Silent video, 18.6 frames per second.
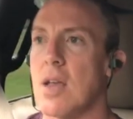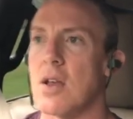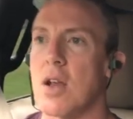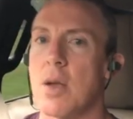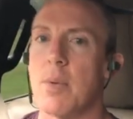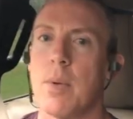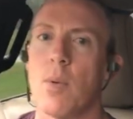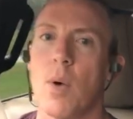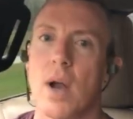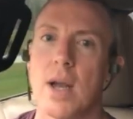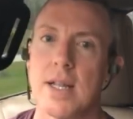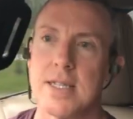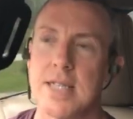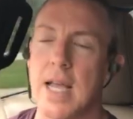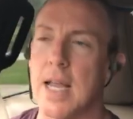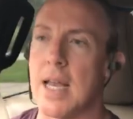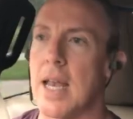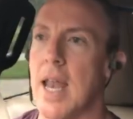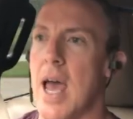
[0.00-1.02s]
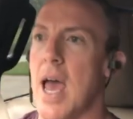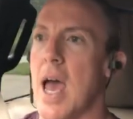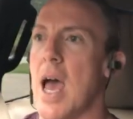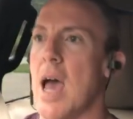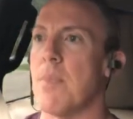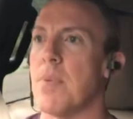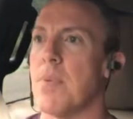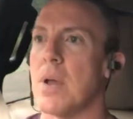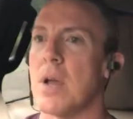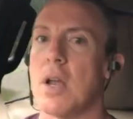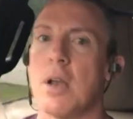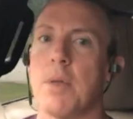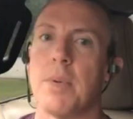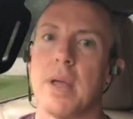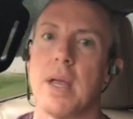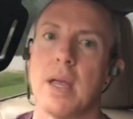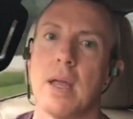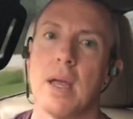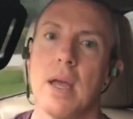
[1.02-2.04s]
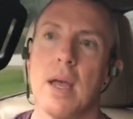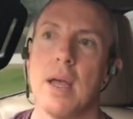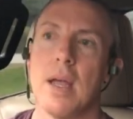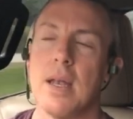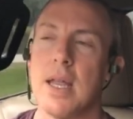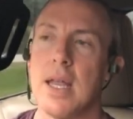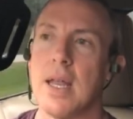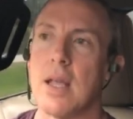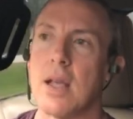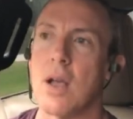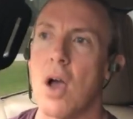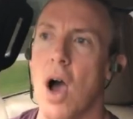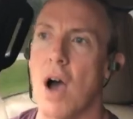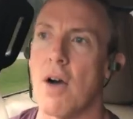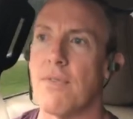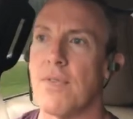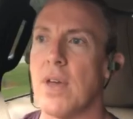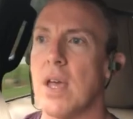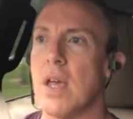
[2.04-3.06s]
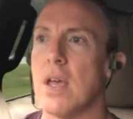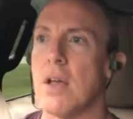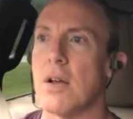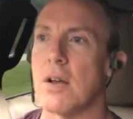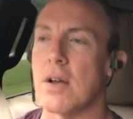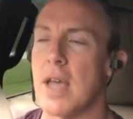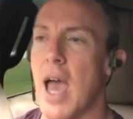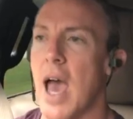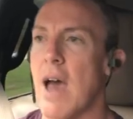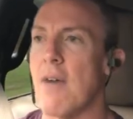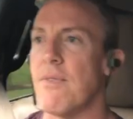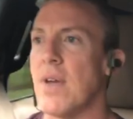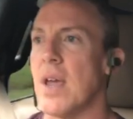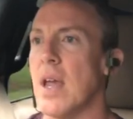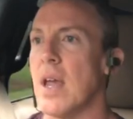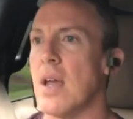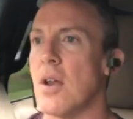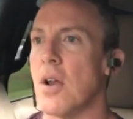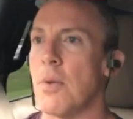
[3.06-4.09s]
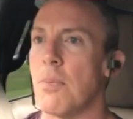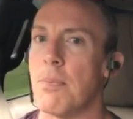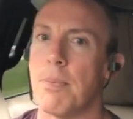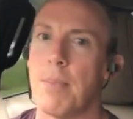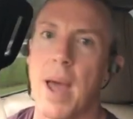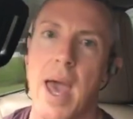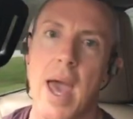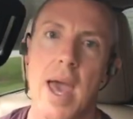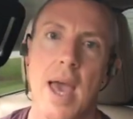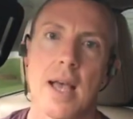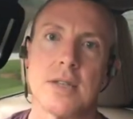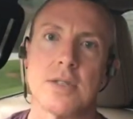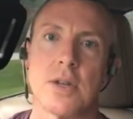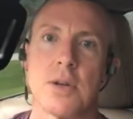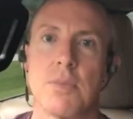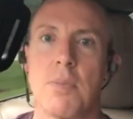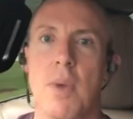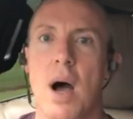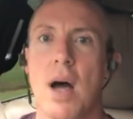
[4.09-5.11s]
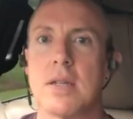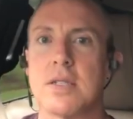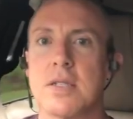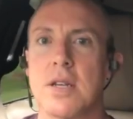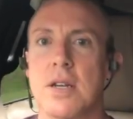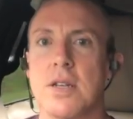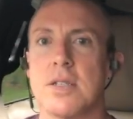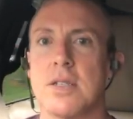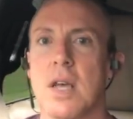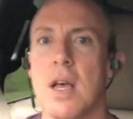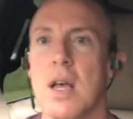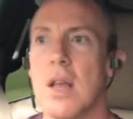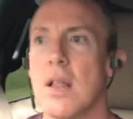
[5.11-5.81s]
You're going to be wanting to take a nap. You're going to be needing coffee or caffeine or bangs or monsters,